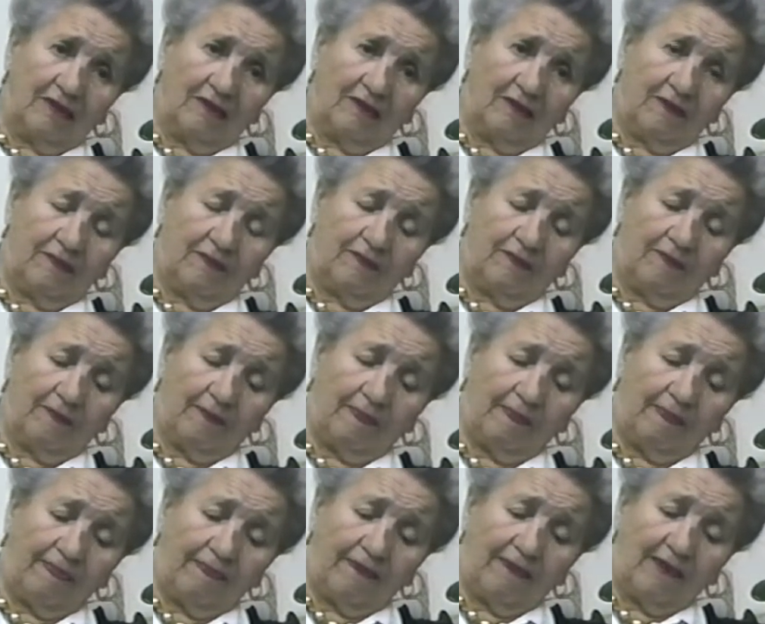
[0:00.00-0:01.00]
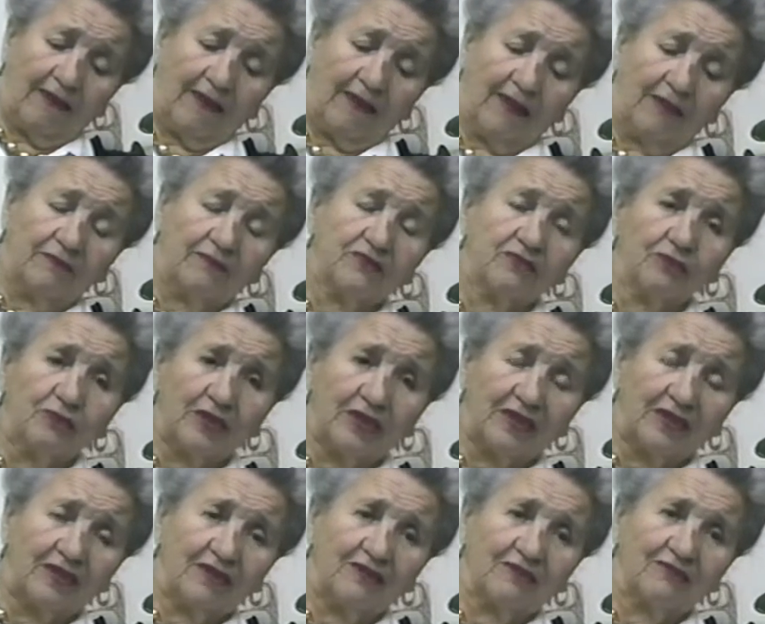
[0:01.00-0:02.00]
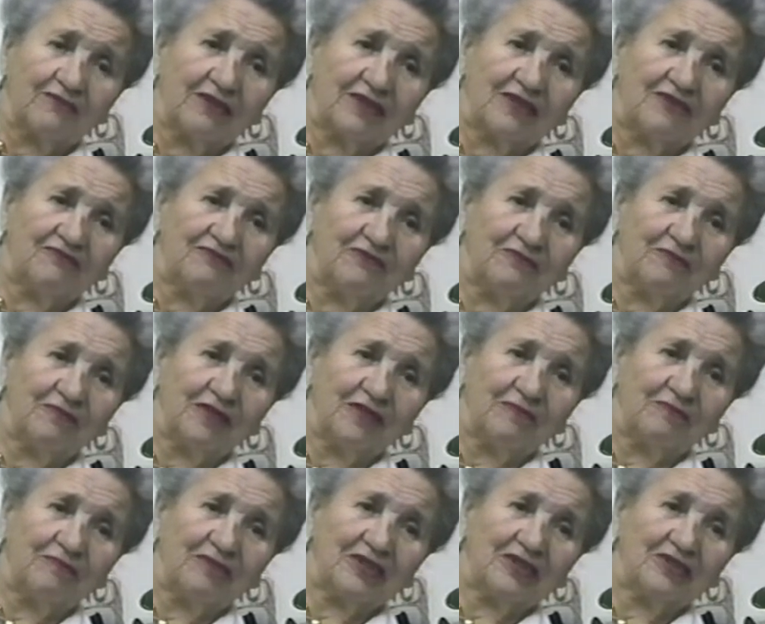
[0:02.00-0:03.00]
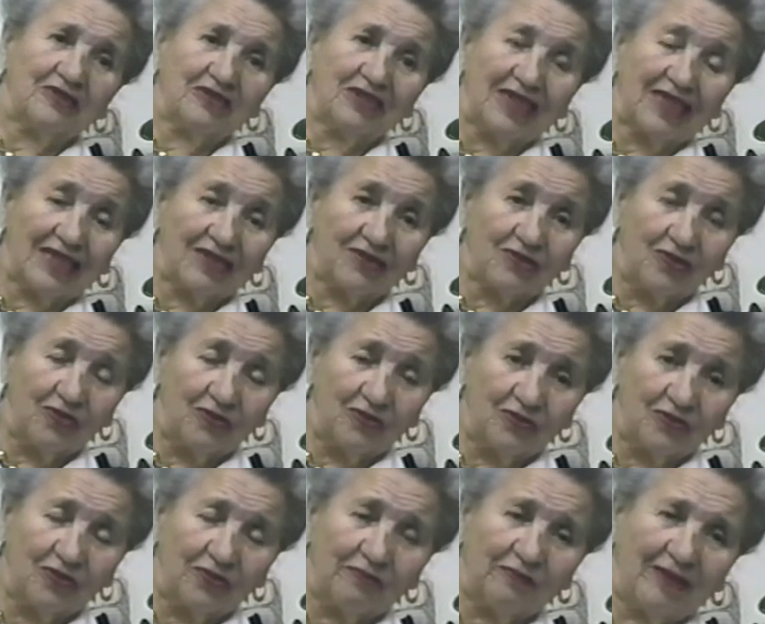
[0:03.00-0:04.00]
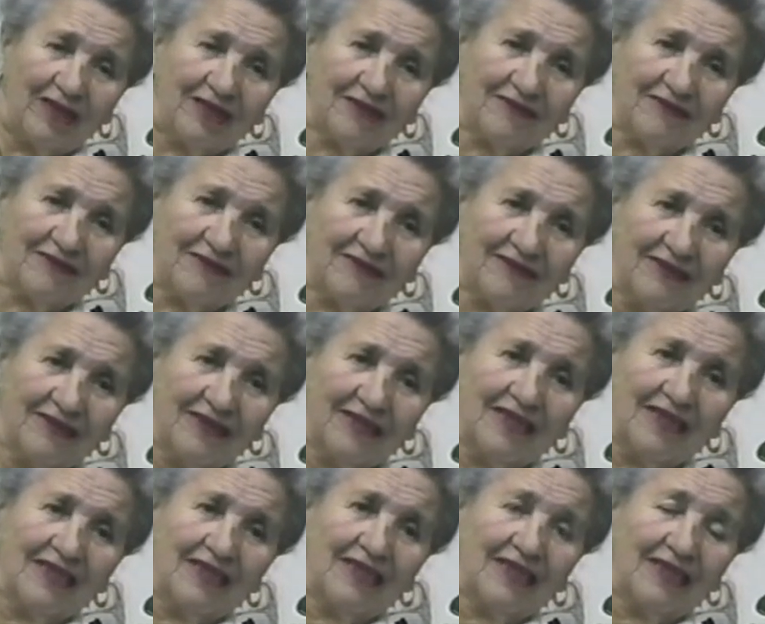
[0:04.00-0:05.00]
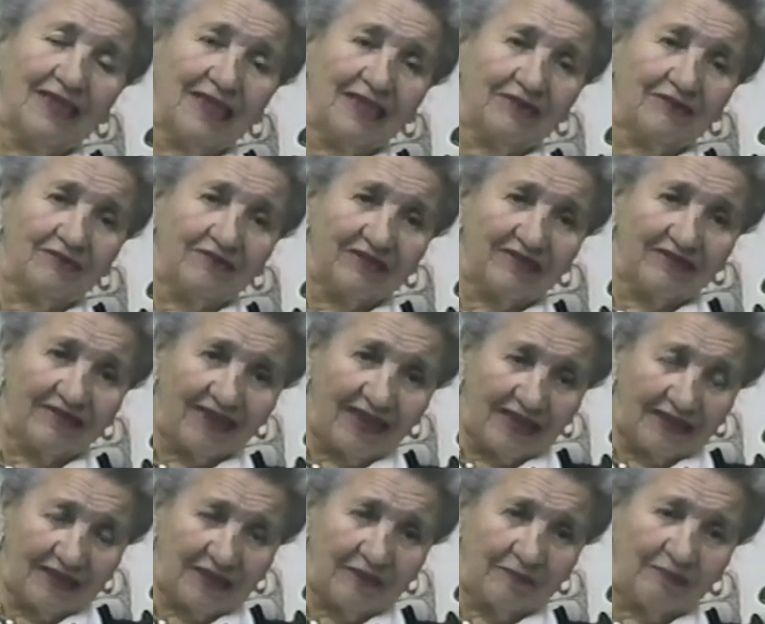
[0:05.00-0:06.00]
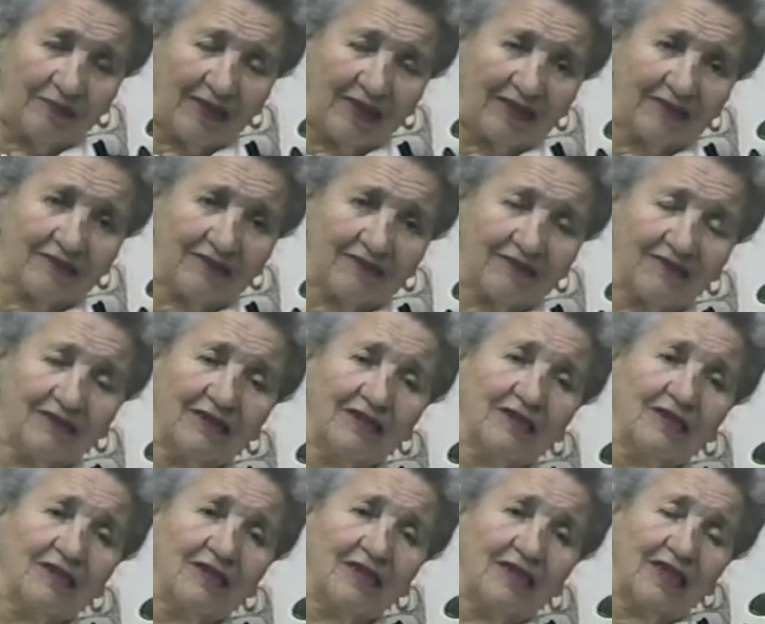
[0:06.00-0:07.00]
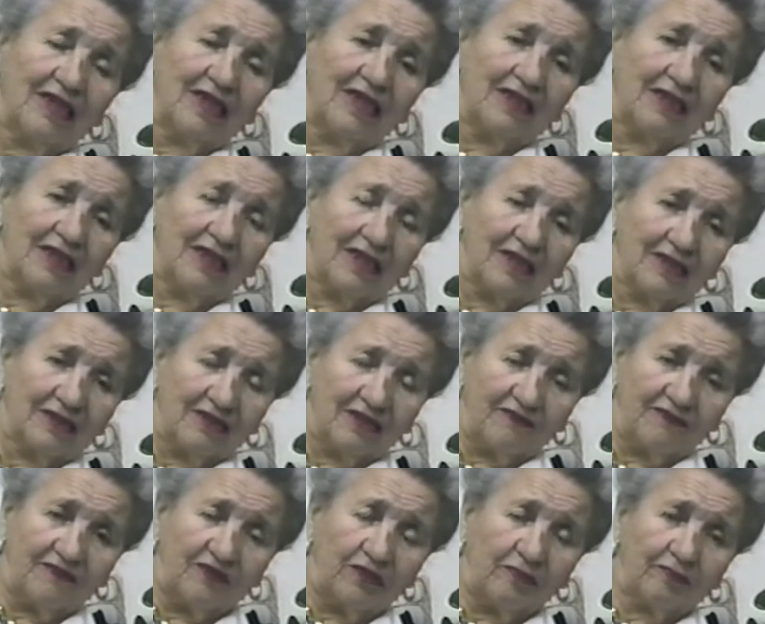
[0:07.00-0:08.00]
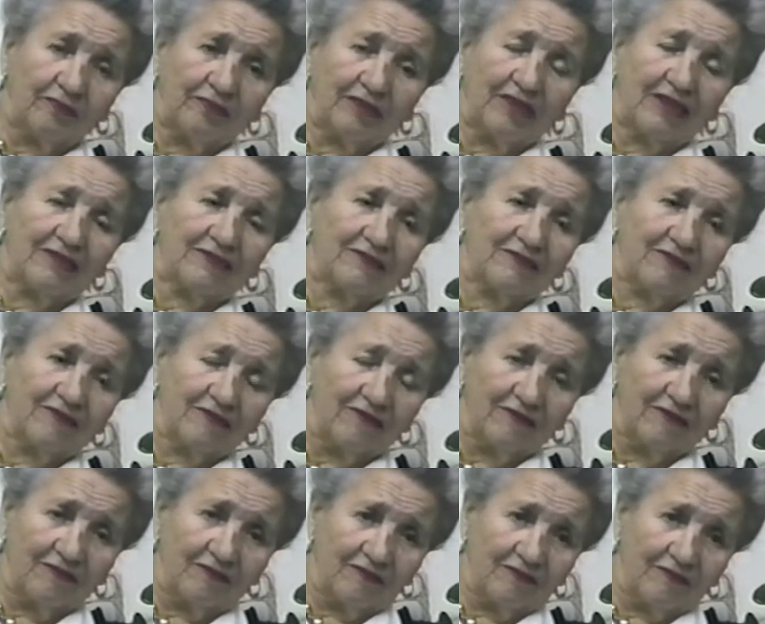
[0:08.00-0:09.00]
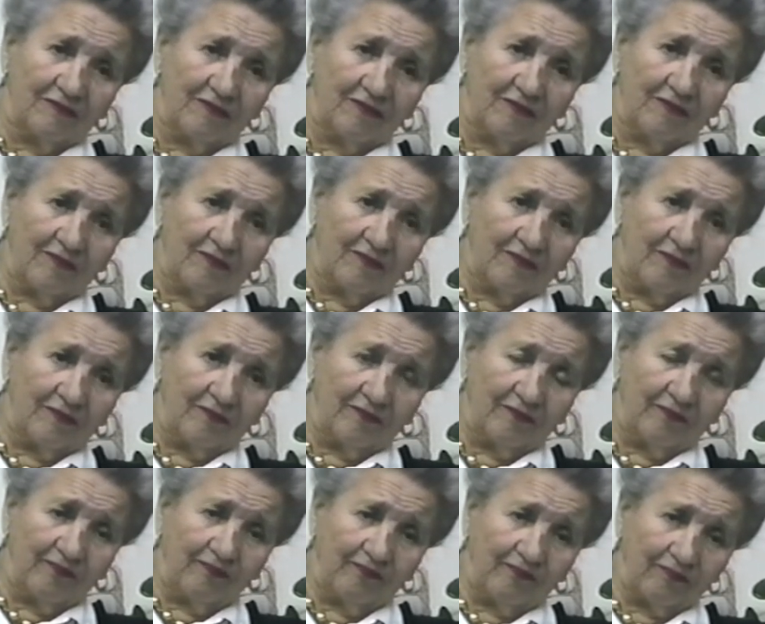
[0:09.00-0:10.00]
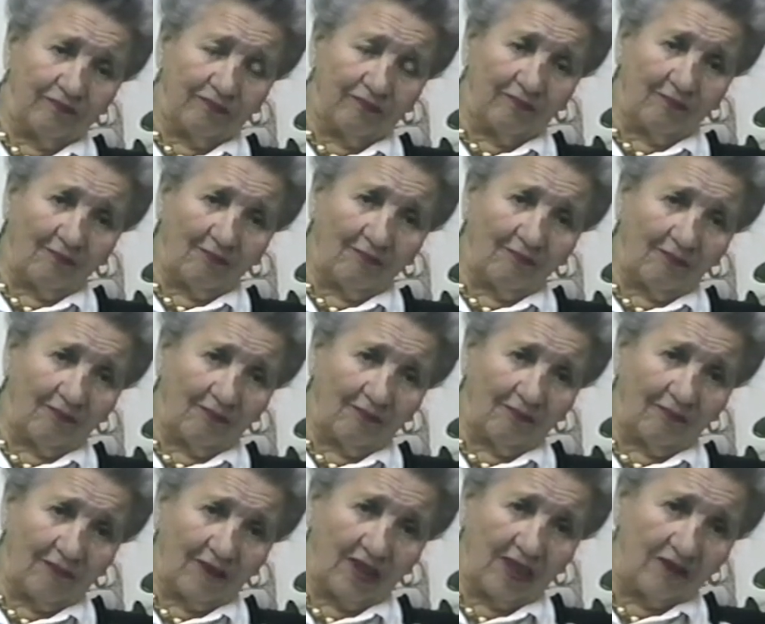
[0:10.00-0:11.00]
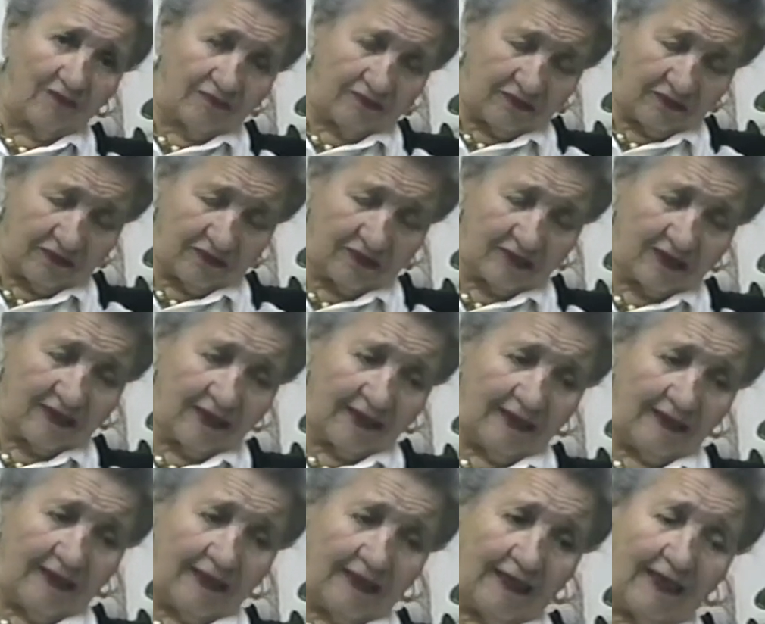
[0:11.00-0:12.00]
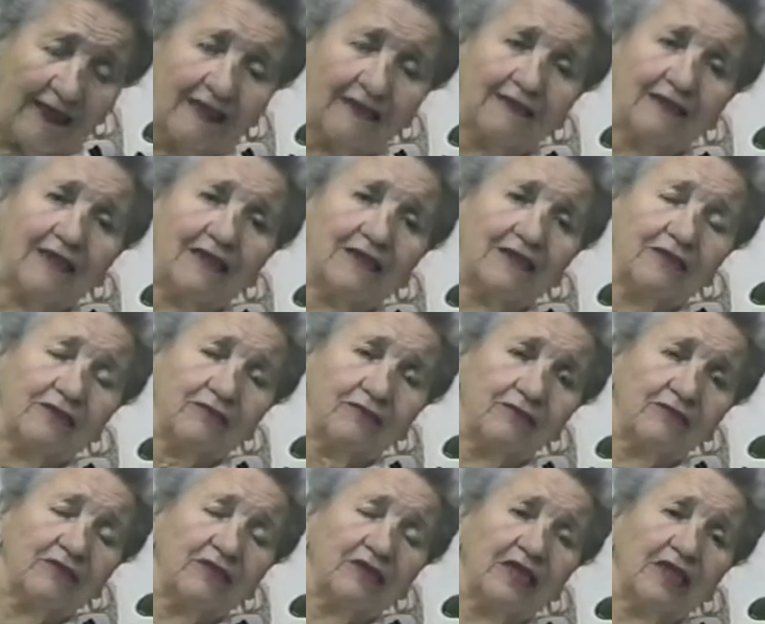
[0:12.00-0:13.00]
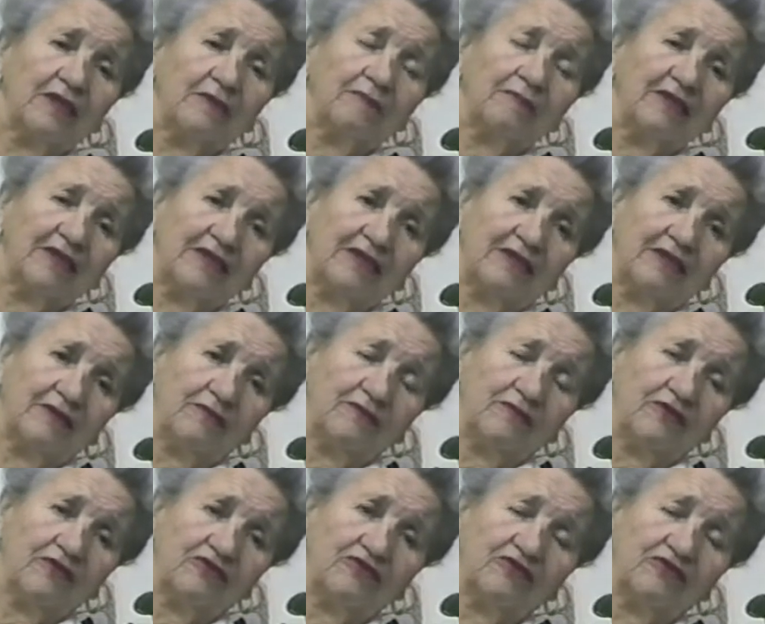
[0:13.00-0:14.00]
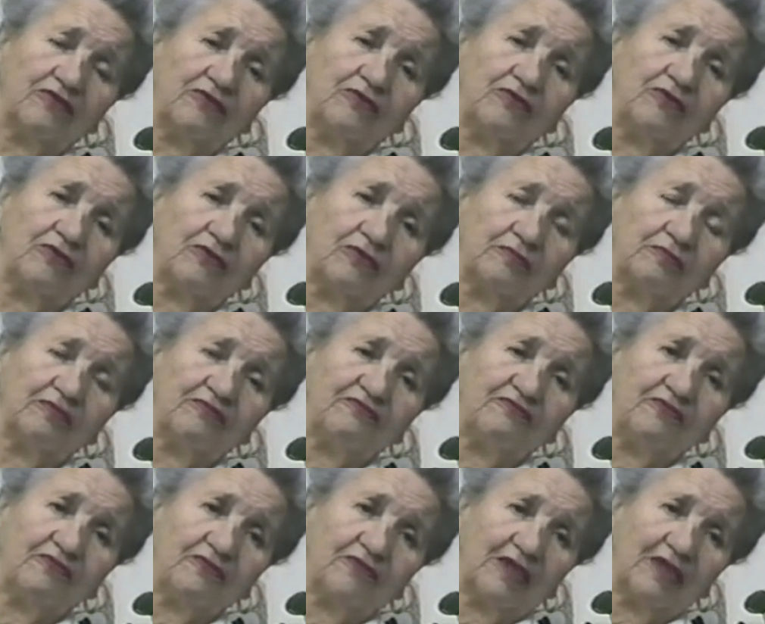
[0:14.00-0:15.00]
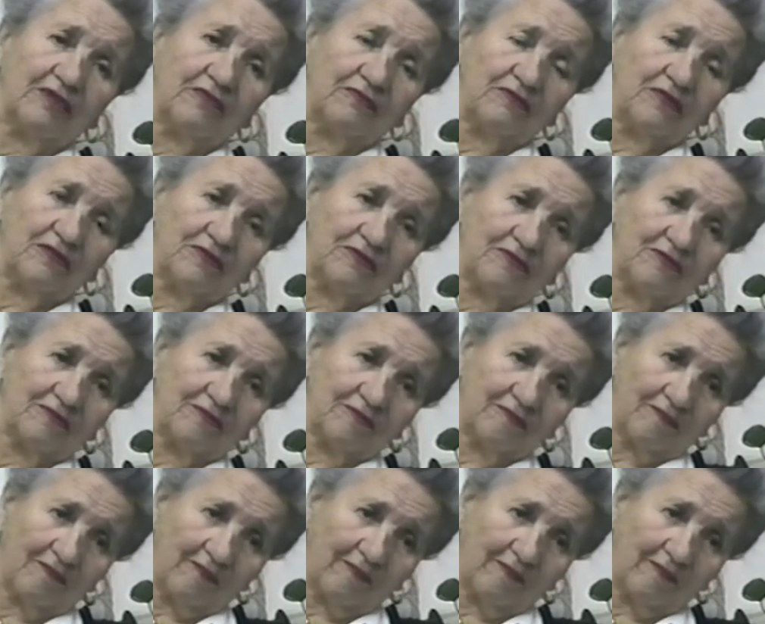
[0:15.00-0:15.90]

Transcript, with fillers: Uh, he was waiting already for me because he had gone to Paris. He had resigned in Paris and he had given a press uh, mm, conference. conference, and then he took an airplane and was in New York before I was.